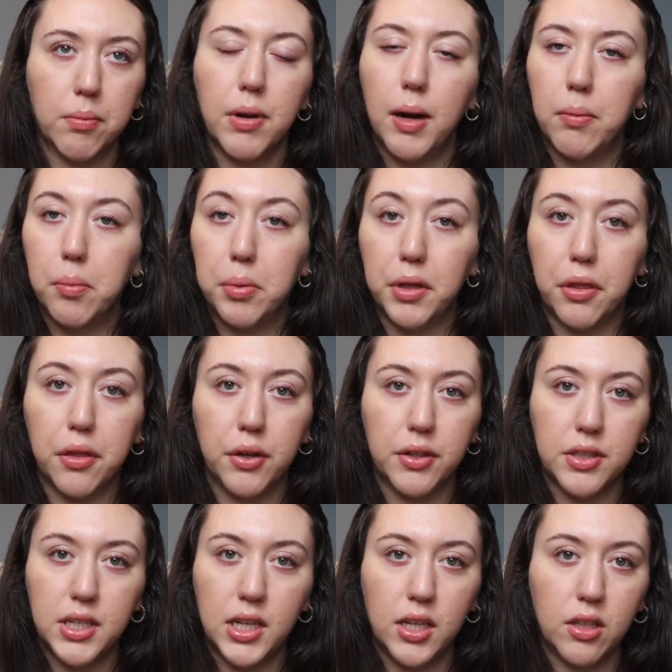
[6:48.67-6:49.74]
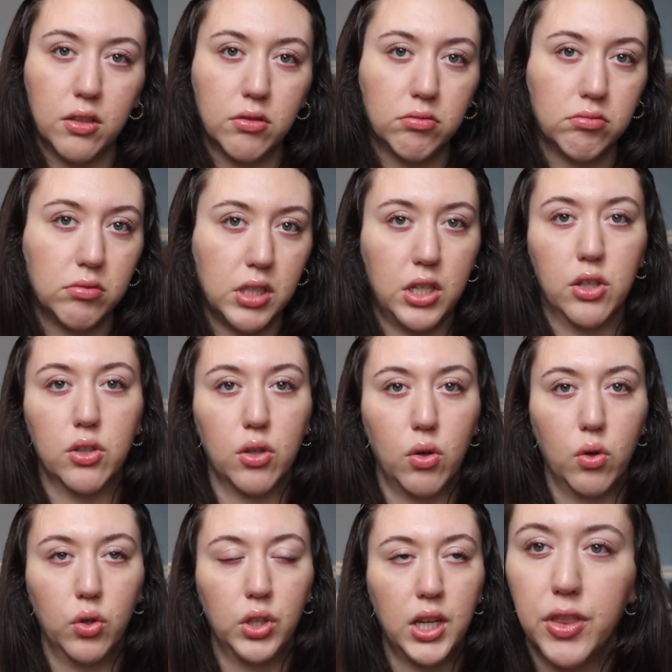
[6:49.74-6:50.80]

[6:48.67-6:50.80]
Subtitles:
probably 13 years old.